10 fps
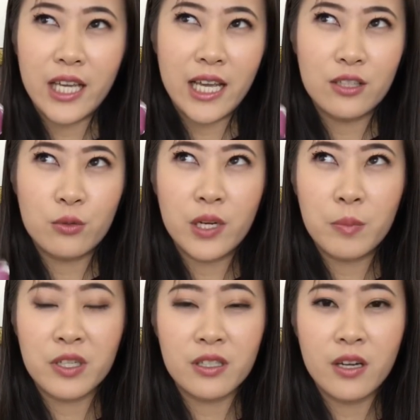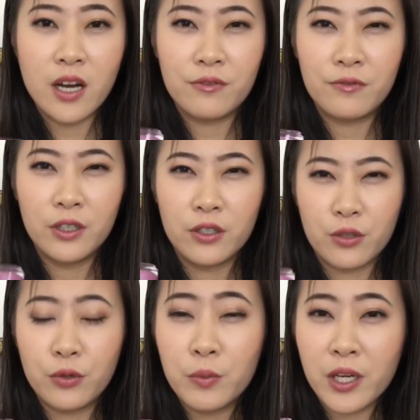a 20% off little
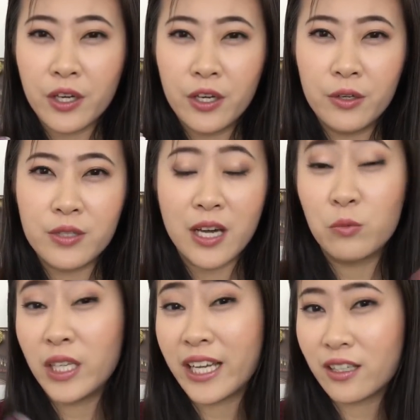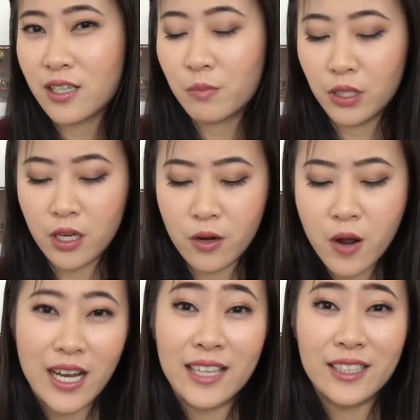coupon code. I will link it down
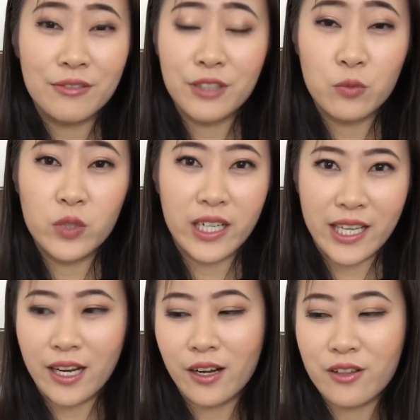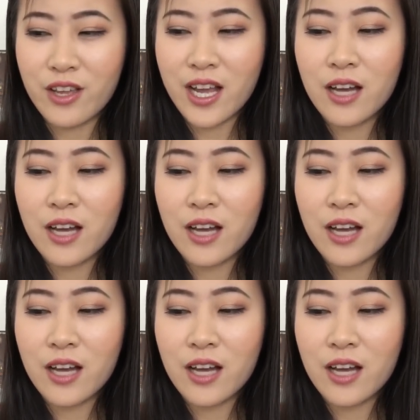below. I definitely wouldn't get anything